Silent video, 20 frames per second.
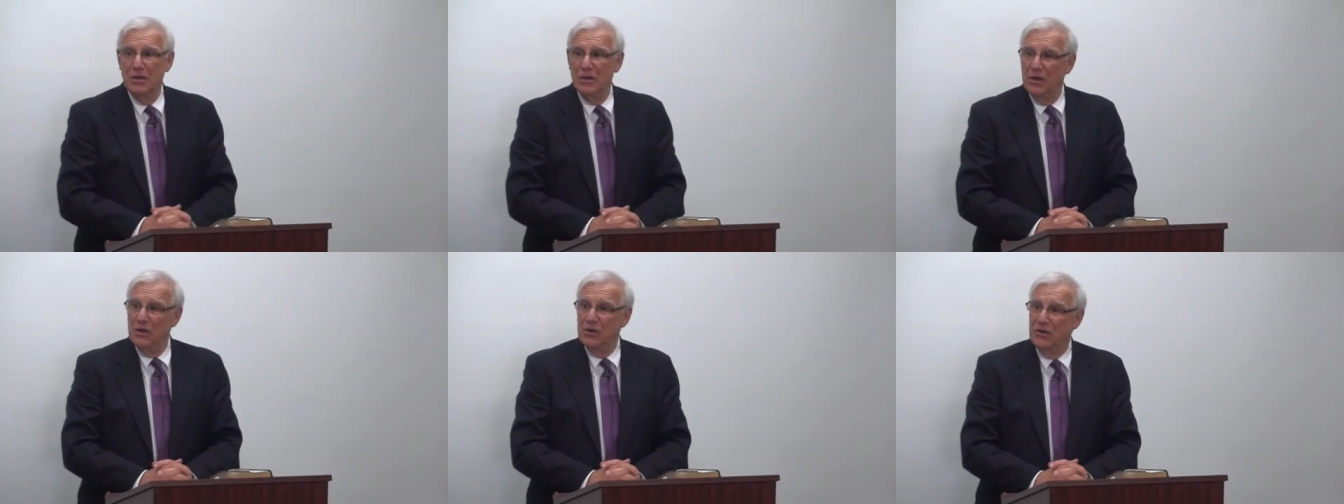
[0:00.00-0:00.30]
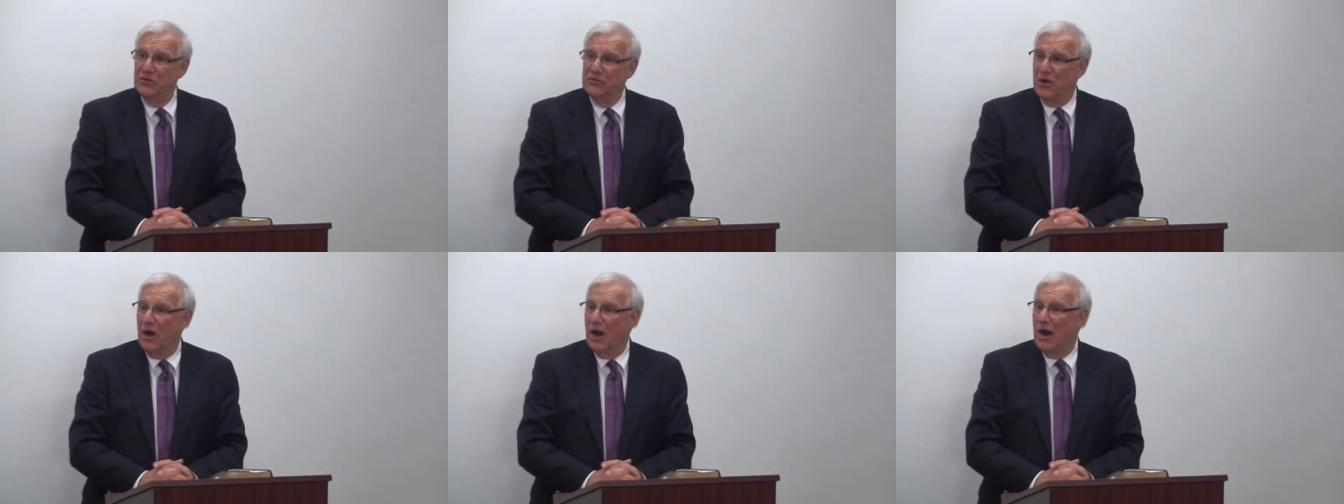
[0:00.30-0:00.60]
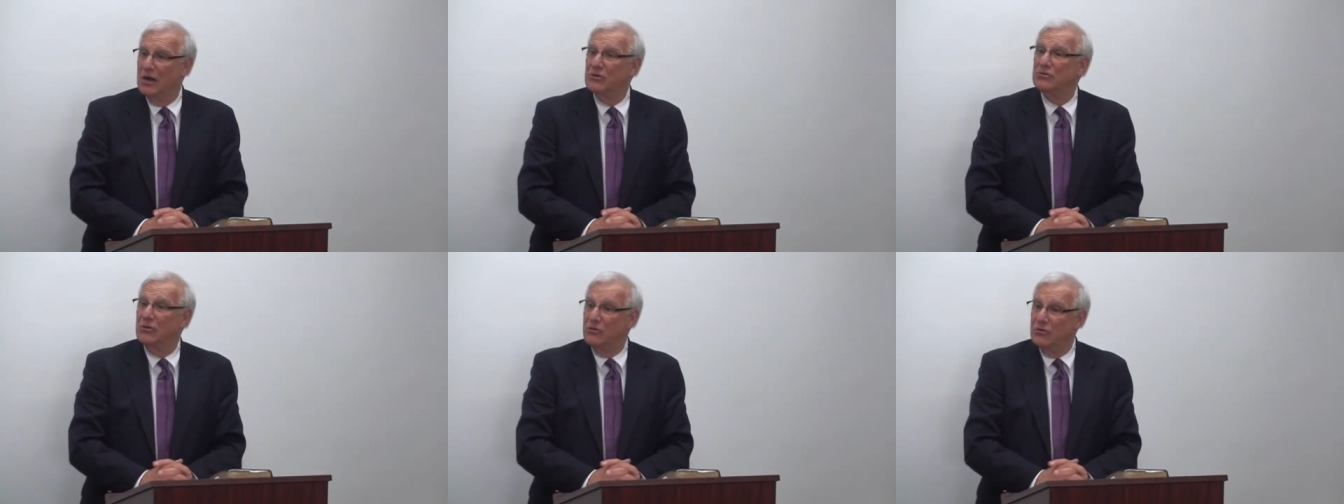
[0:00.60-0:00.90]
a
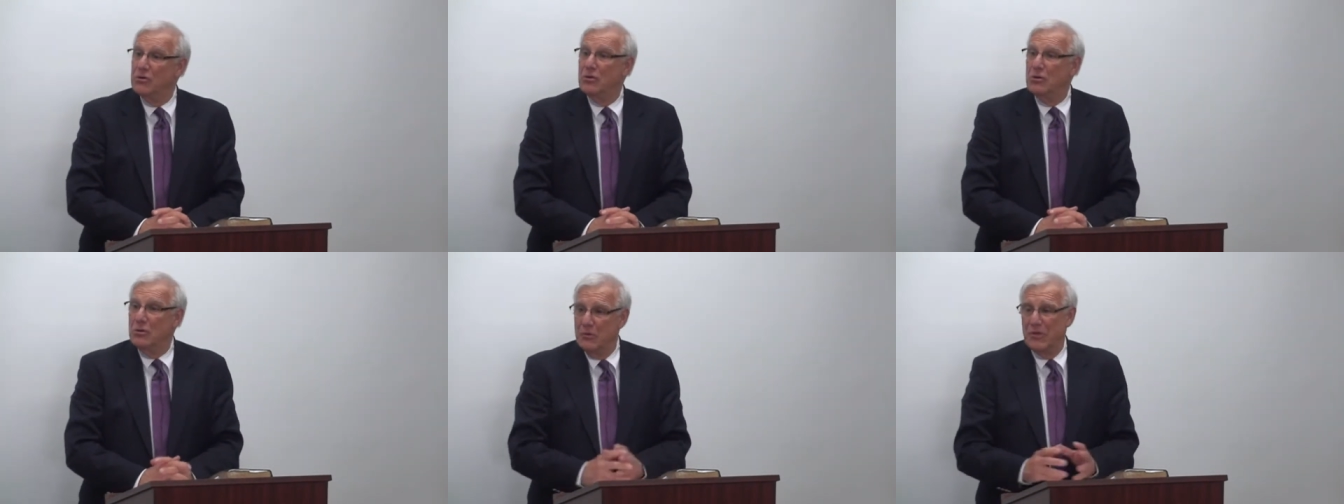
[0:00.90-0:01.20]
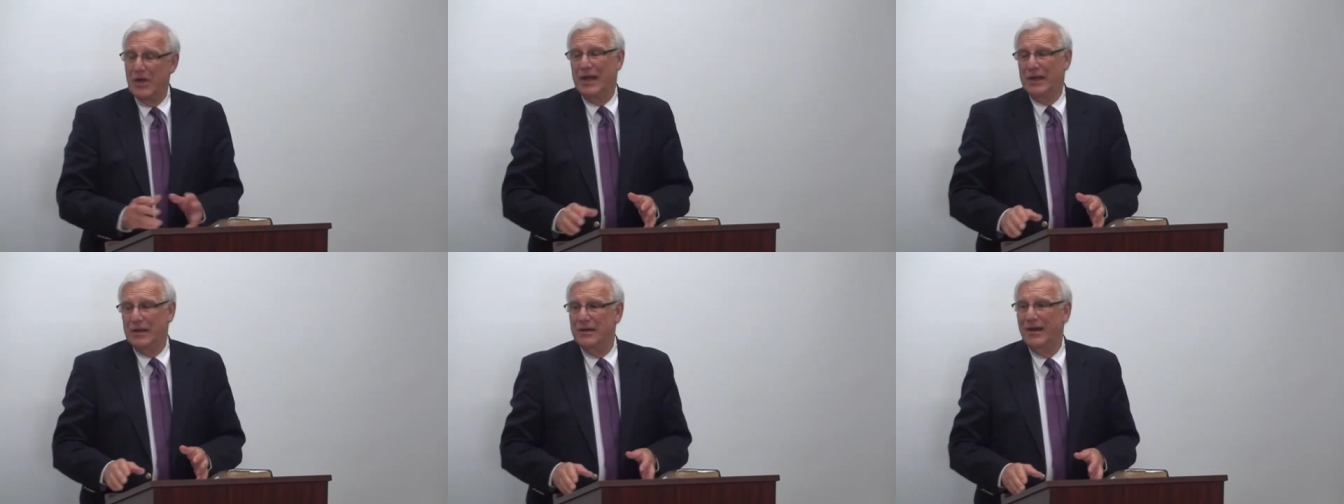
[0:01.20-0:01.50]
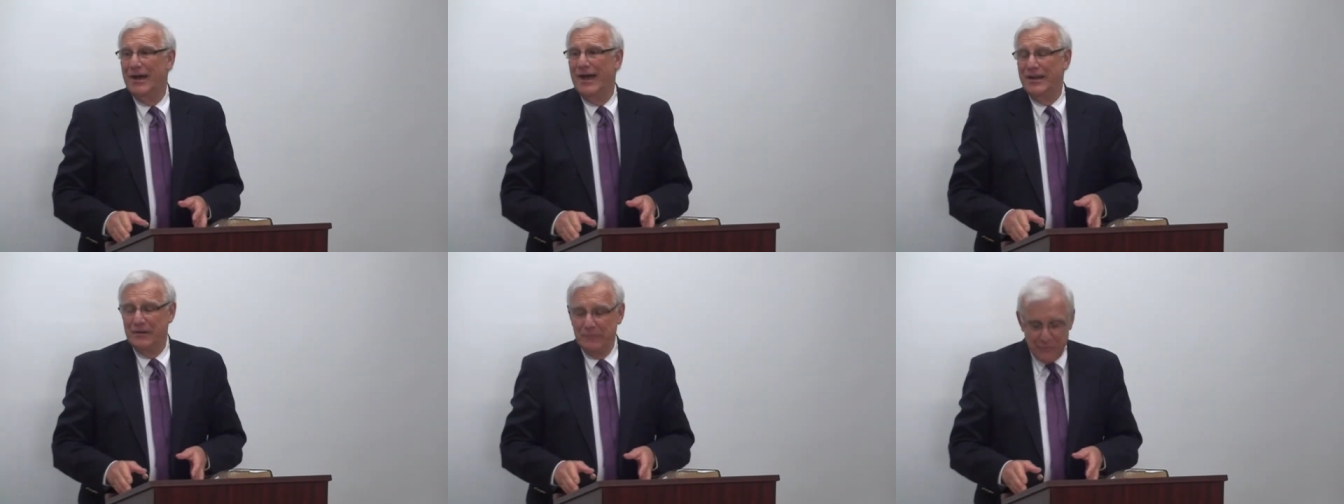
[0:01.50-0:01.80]
desire to do that
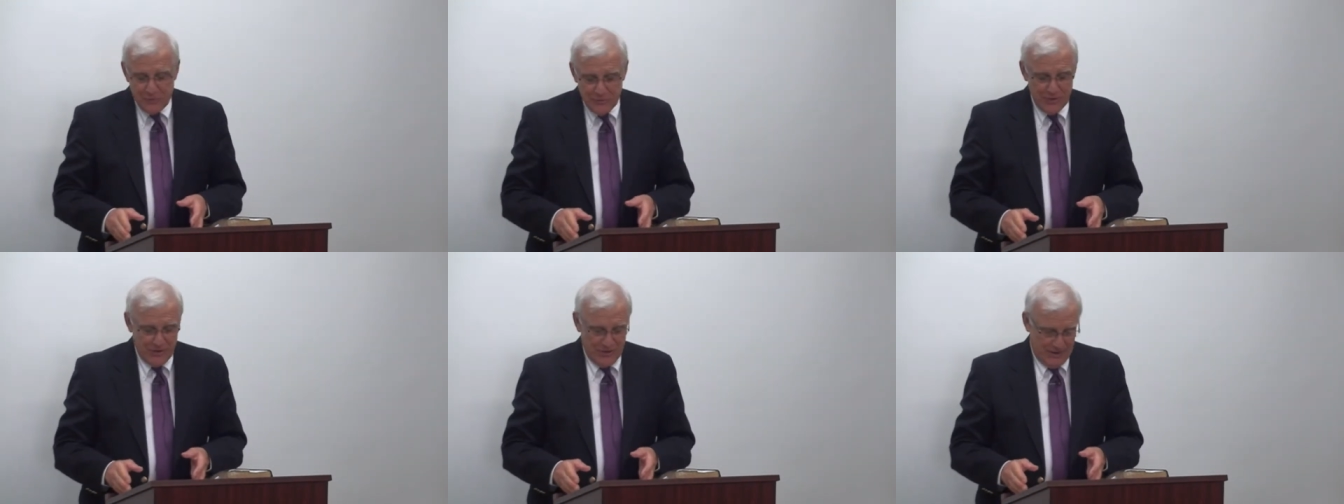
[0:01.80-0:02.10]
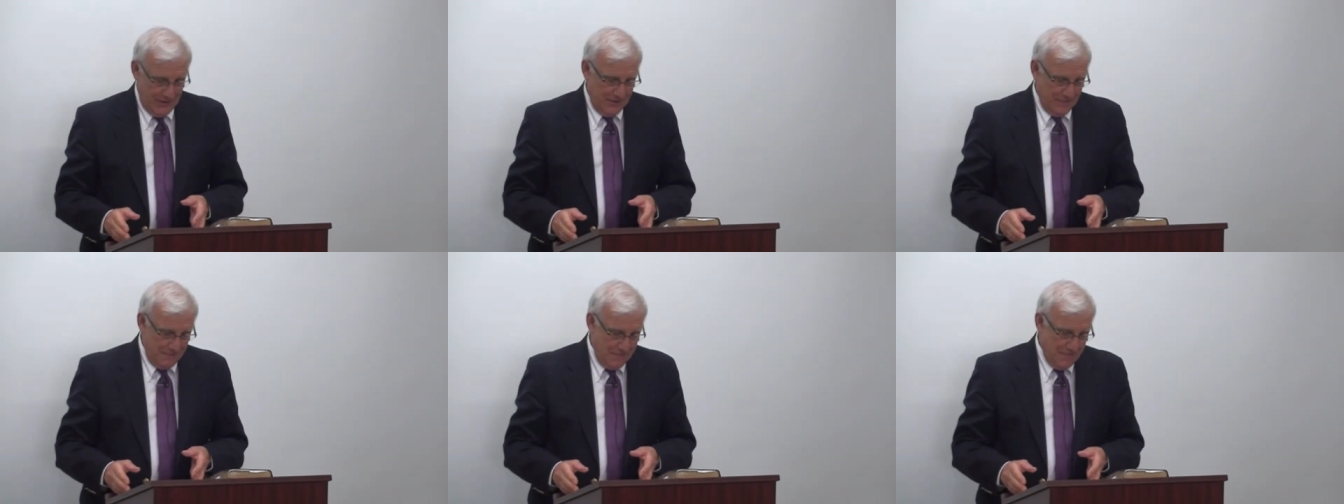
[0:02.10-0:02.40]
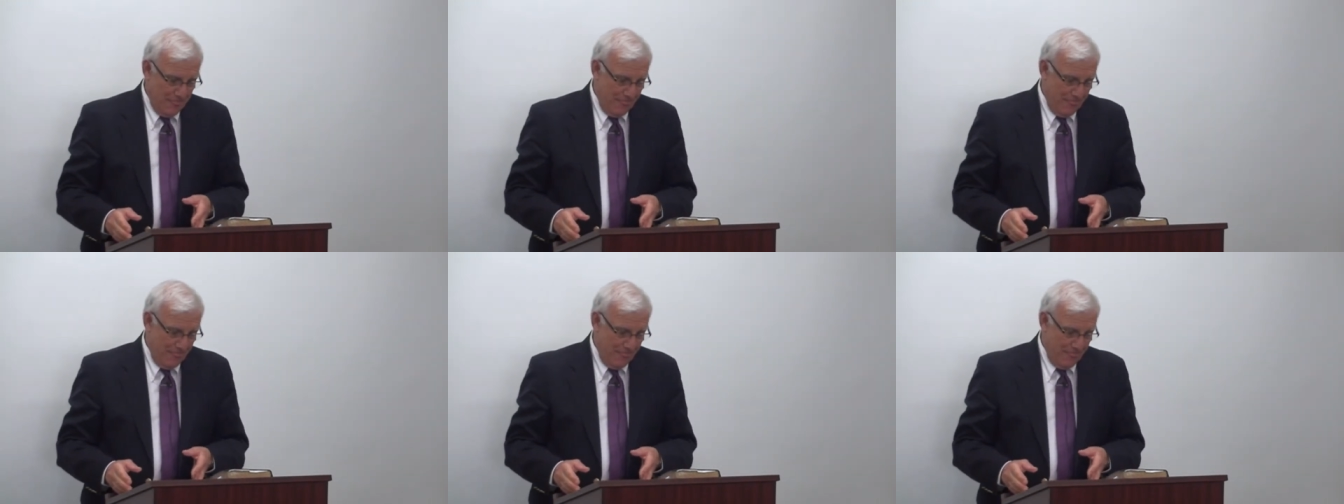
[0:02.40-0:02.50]
kind of thing.